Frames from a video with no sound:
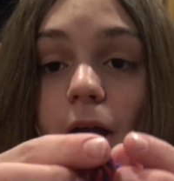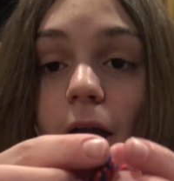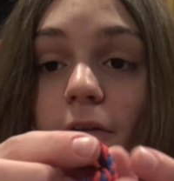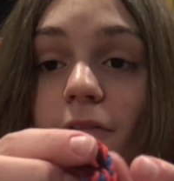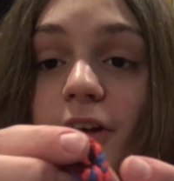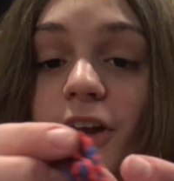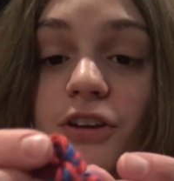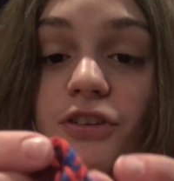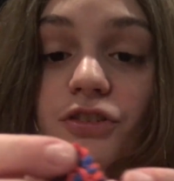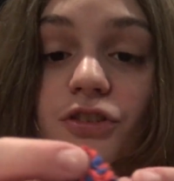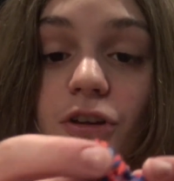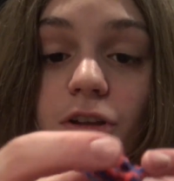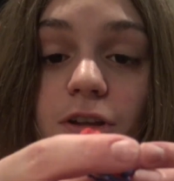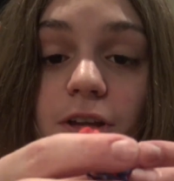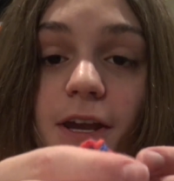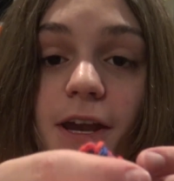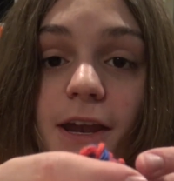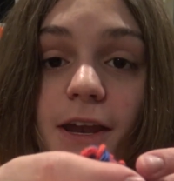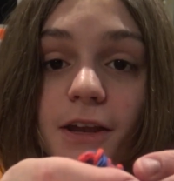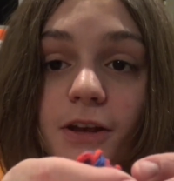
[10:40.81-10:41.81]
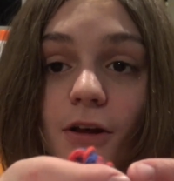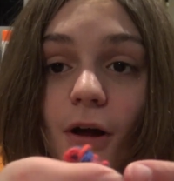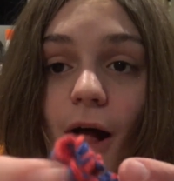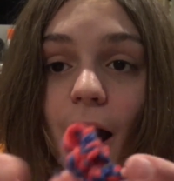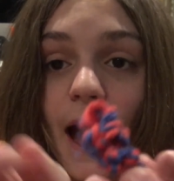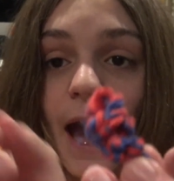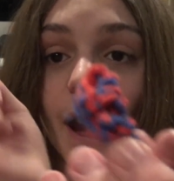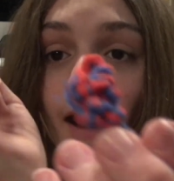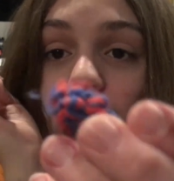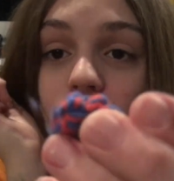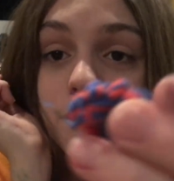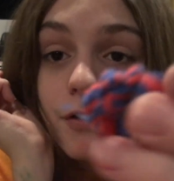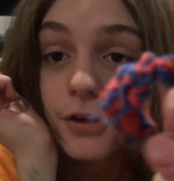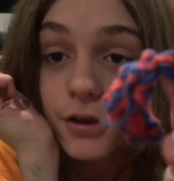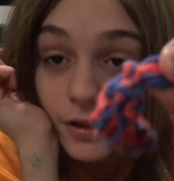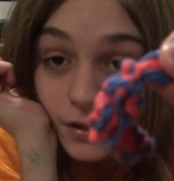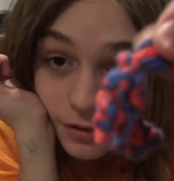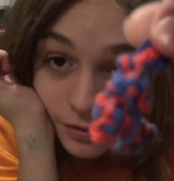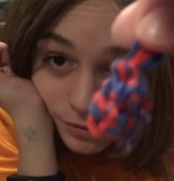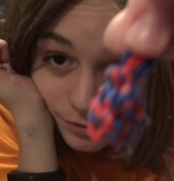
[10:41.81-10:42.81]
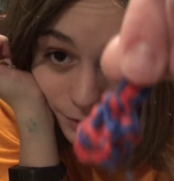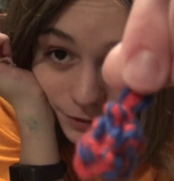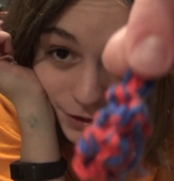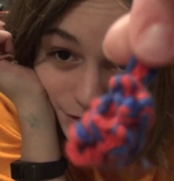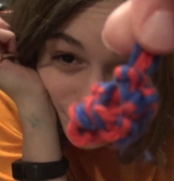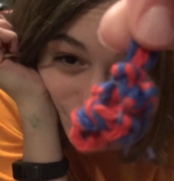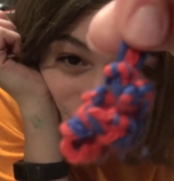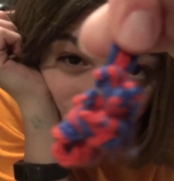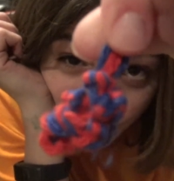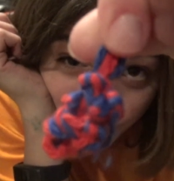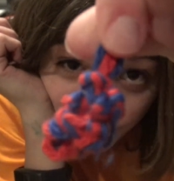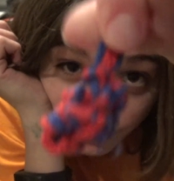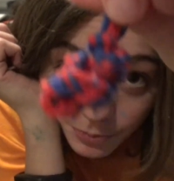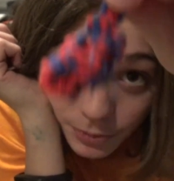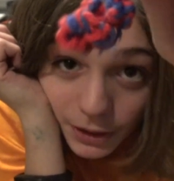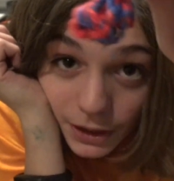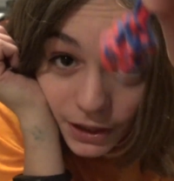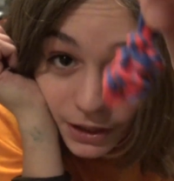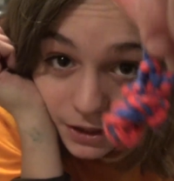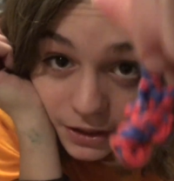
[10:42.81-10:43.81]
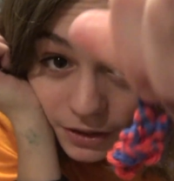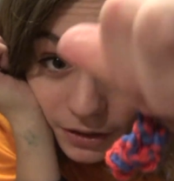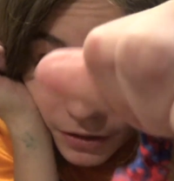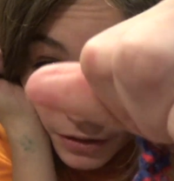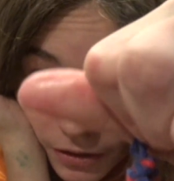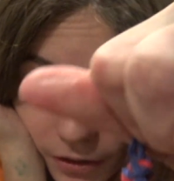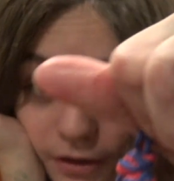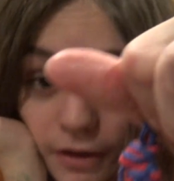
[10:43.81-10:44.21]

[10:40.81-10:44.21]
eventually you'll have this big